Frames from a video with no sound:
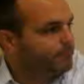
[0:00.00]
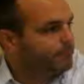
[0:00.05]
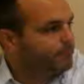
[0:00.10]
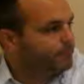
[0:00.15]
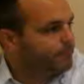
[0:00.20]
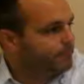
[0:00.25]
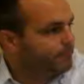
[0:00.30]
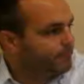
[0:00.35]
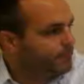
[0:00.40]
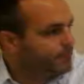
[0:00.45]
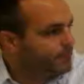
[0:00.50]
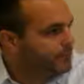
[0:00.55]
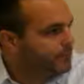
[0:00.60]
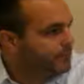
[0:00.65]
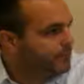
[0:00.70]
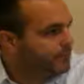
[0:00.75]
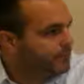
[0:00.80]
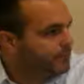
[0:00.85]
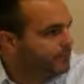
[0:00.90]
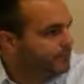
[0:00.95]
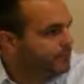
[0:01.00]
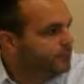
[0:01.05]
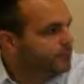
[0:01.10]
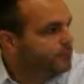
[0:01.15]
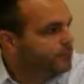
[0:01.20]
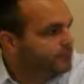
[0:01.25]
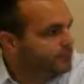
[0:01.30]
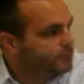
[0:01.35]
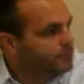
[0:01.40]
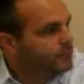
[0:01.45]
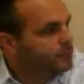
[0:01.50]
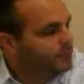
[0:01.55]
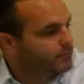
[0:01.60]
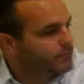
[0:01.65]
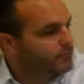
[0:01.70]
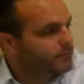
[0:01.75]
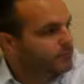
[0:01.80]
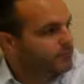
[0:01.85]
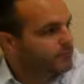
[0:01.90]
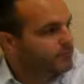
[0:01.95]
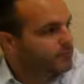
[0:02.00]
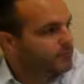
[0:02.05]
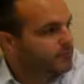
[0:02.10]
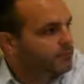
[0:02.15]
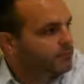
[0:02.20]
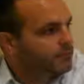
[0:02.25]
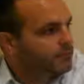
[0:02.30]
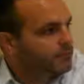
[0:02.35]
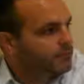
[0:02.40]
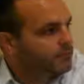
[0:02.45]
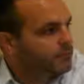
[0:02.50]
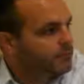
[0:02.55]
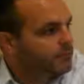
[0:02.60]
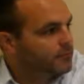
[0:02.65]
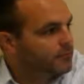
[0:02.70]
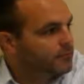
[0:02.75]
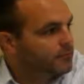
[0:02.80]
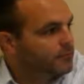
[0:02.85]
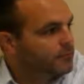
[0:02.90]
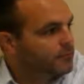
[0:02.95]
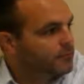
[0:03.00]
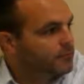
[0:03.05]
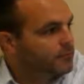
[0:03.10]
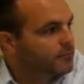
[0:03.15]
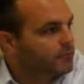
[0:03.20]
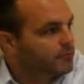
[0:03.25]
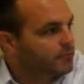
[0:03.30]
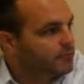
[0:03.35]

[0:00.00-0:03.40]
The person shown says nothing.